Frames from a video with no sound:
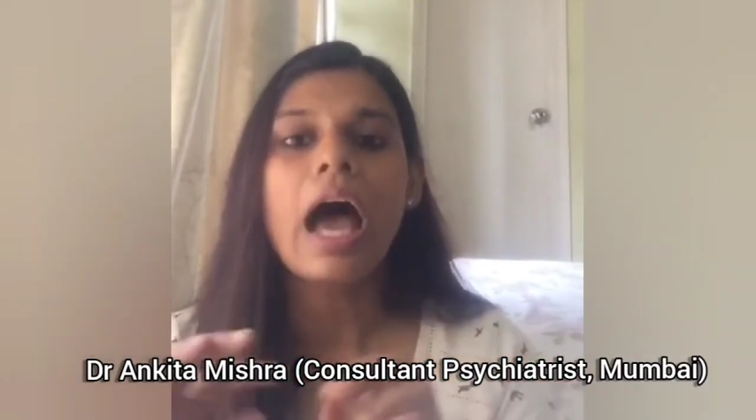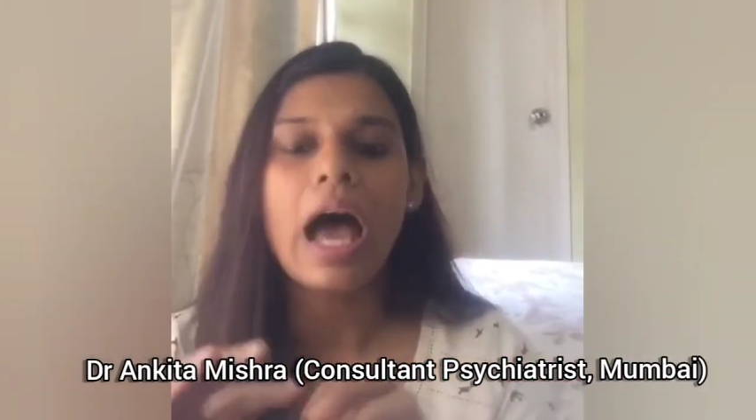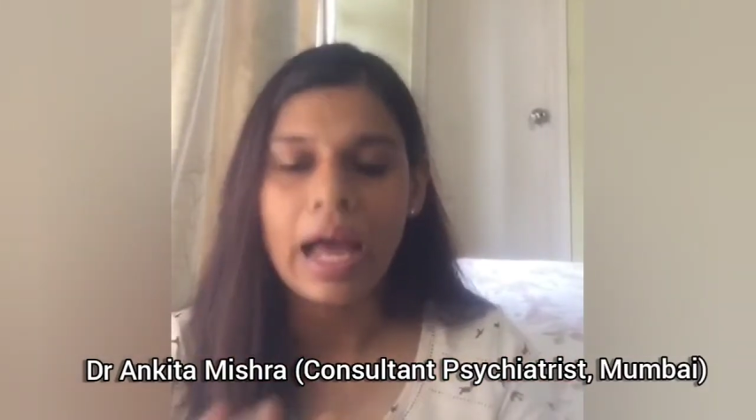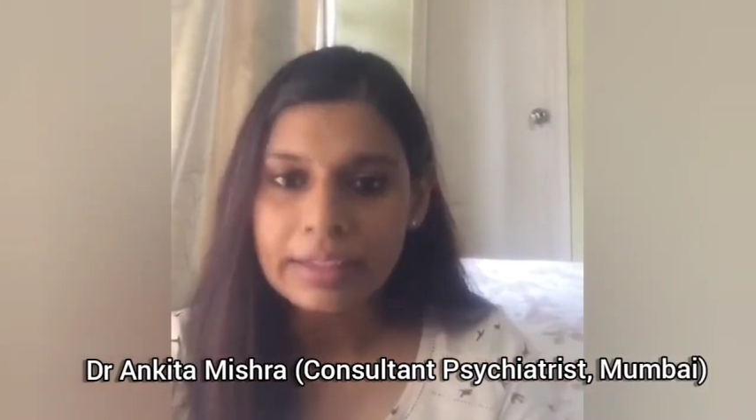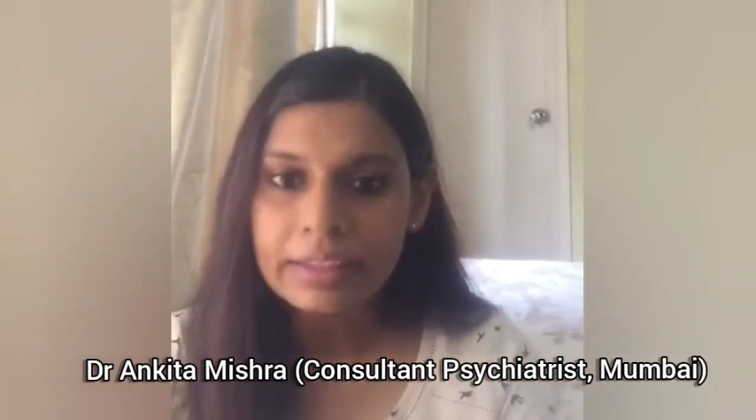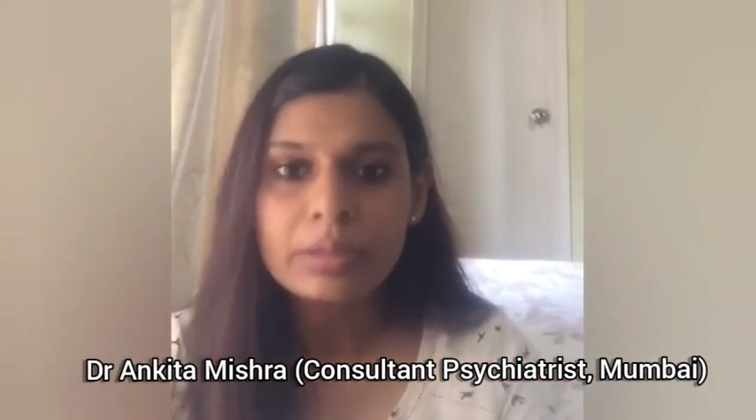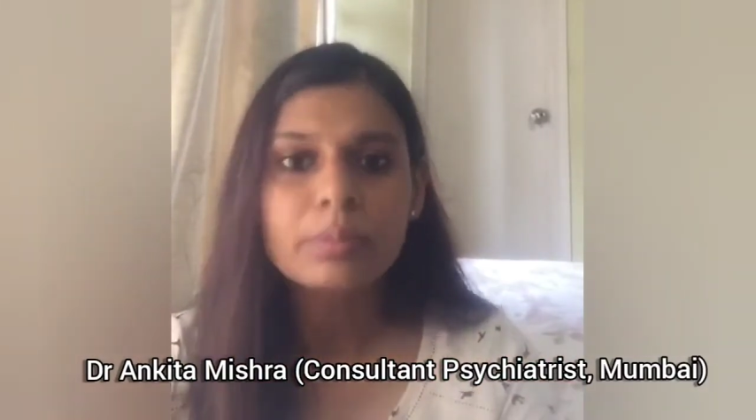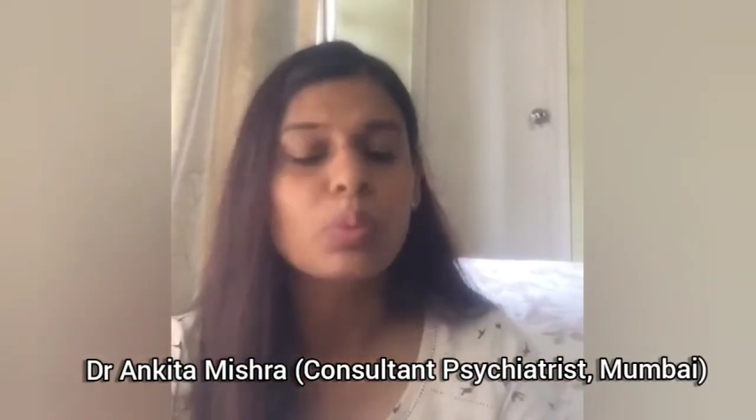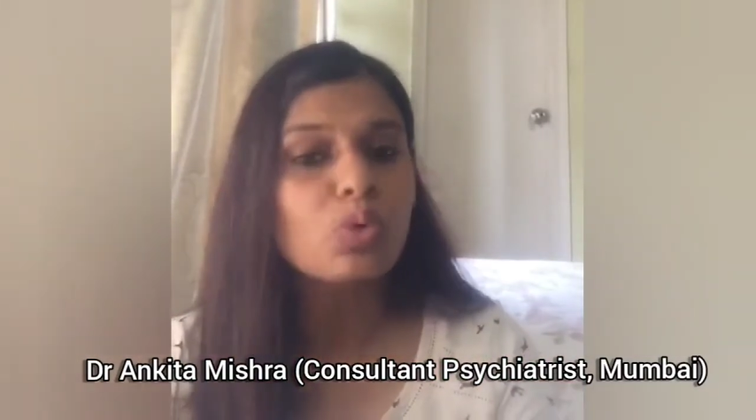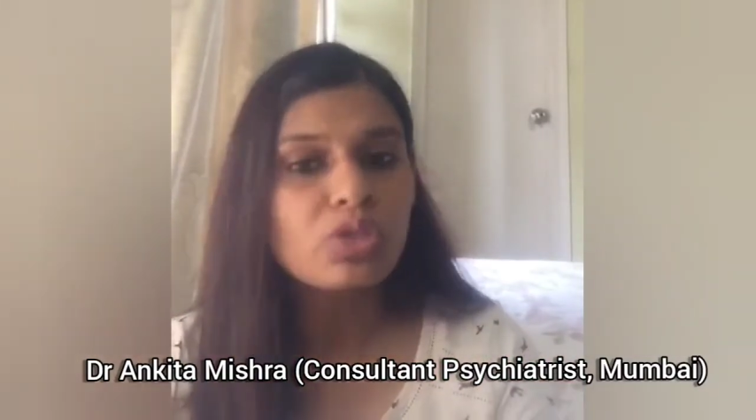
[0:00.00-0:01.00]
And
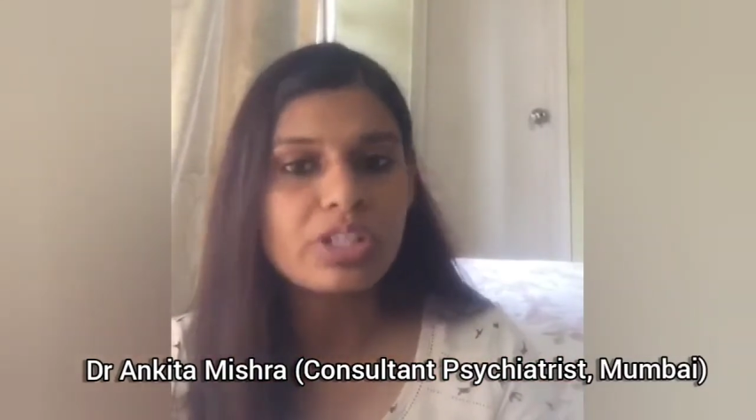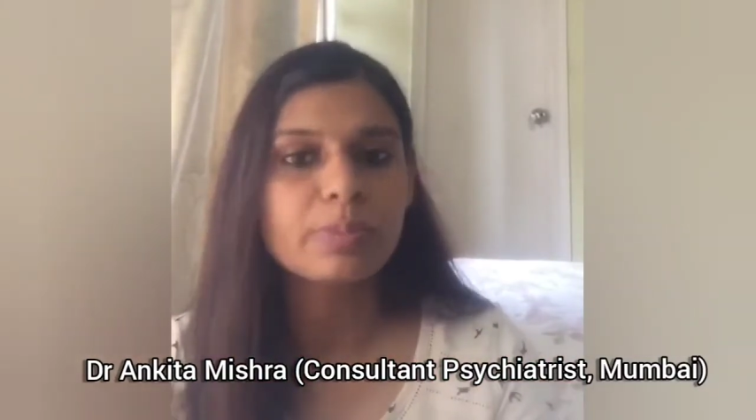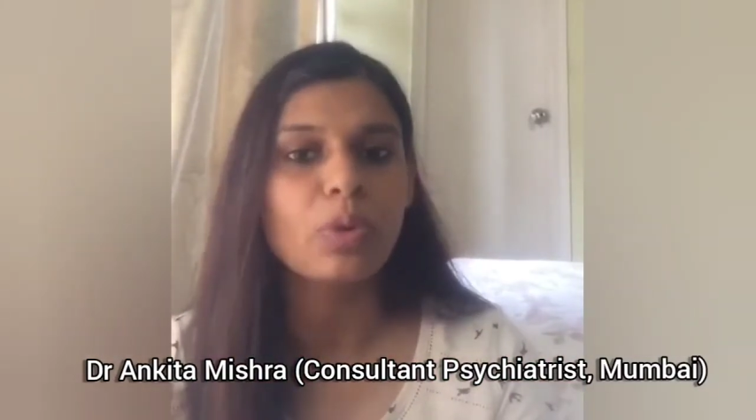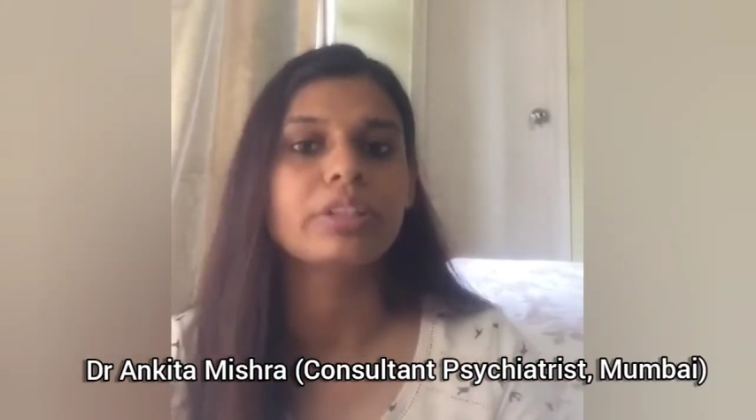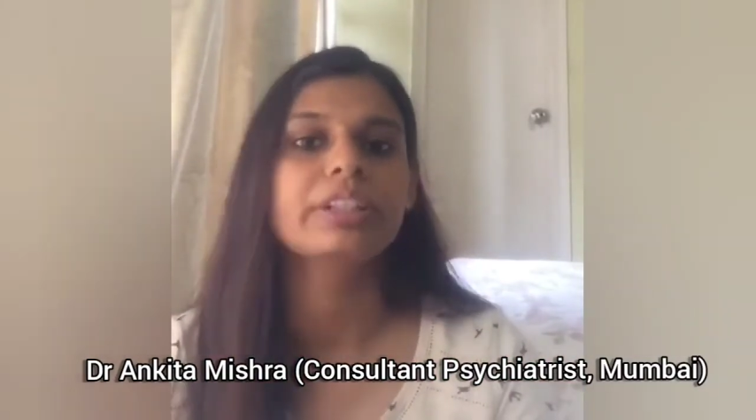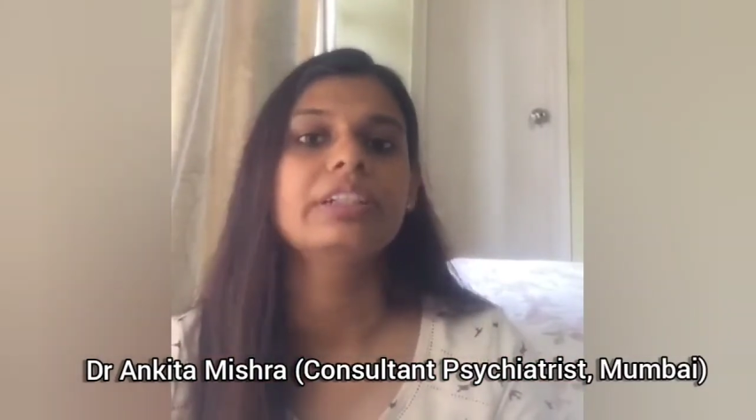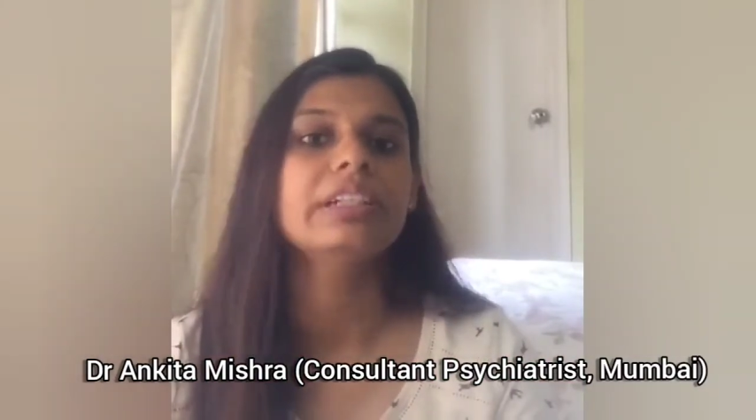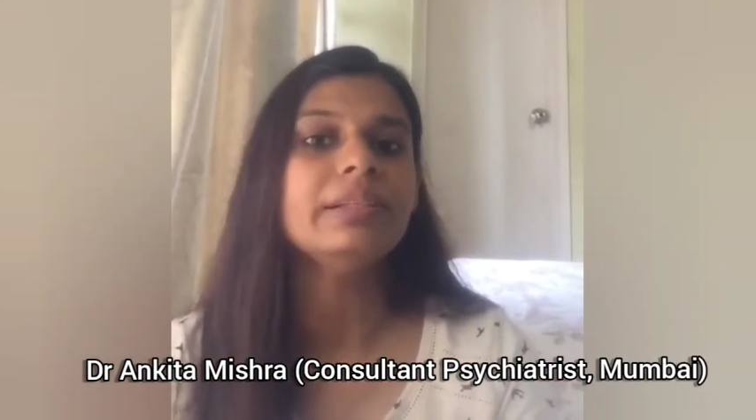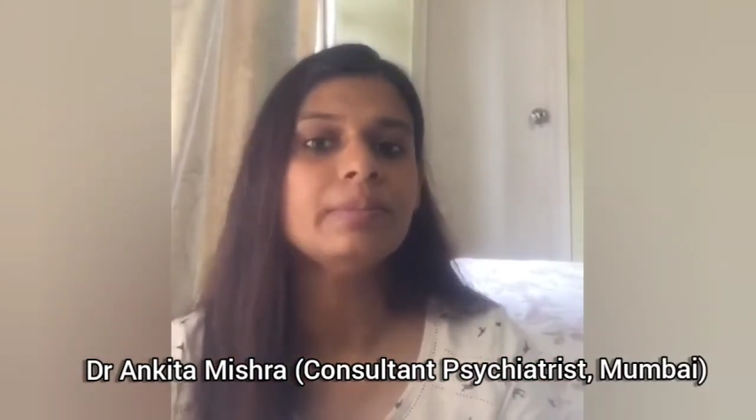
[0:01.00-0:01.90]
most importantly,